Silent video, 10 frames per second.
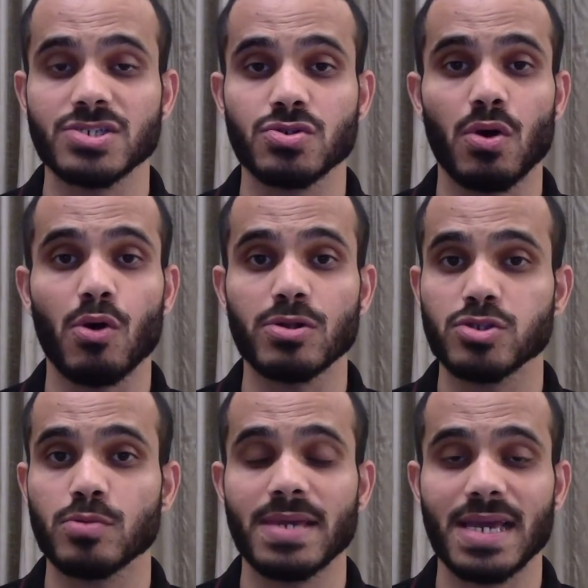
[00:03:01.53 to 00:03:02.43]
should
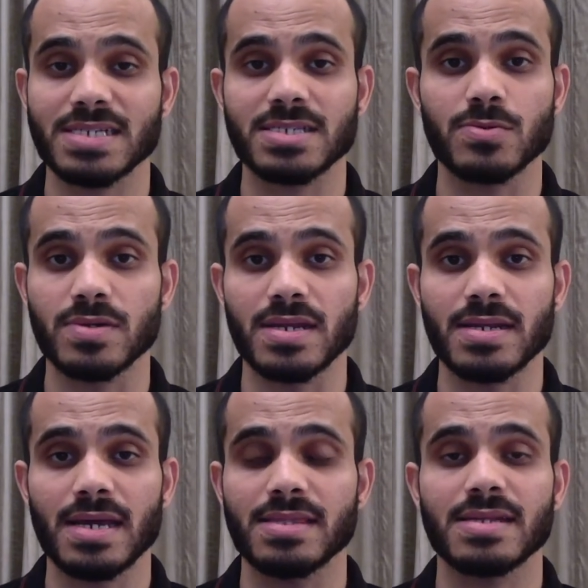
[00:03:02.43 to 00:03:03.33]
also be
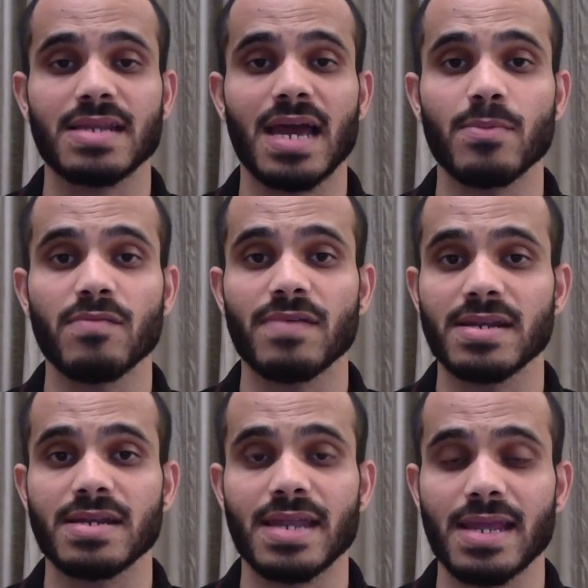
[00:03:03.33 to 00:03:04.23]
excluded at the time of
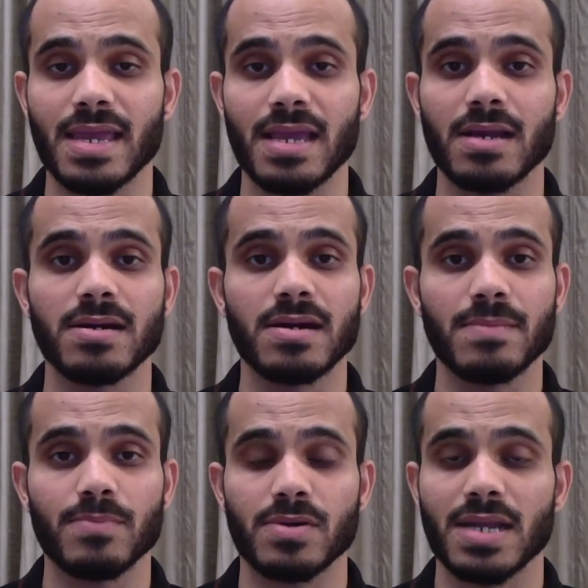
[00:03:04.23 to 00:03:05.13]
undertaking
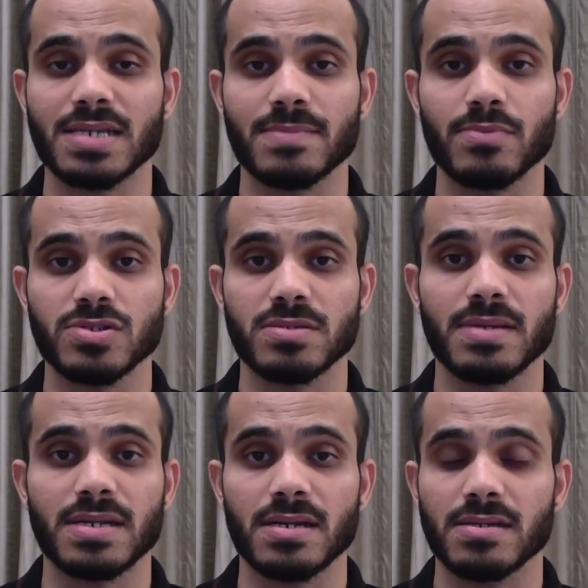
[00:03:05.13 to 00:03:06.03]
input tax
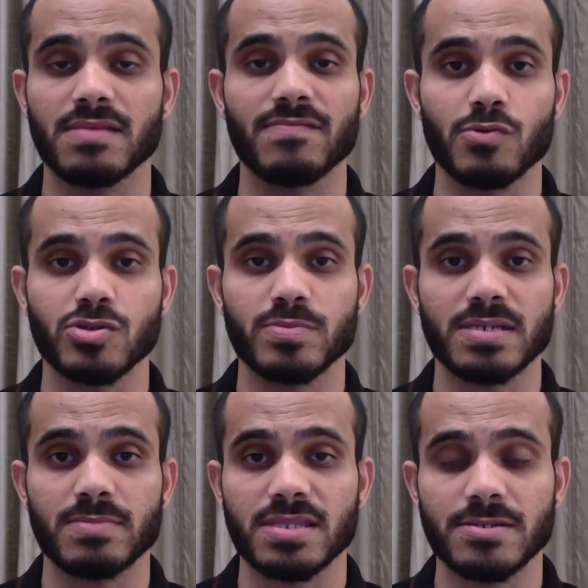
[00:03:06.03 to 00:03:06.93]
apportionment under the floor
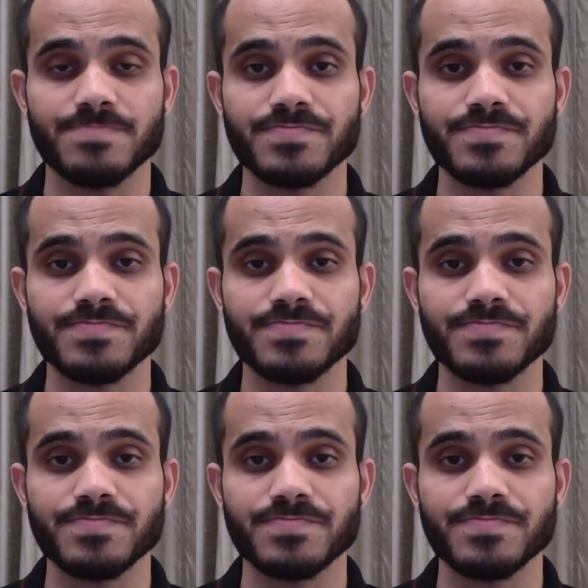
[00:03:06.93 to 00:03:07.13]
space method?